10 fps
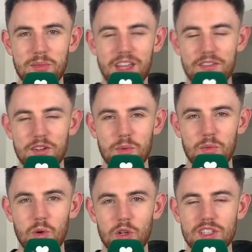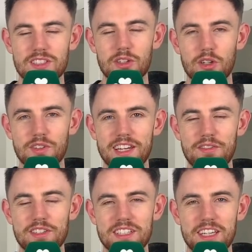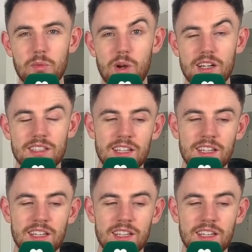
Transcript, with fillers: that everyone wants of Griffiths and Edouard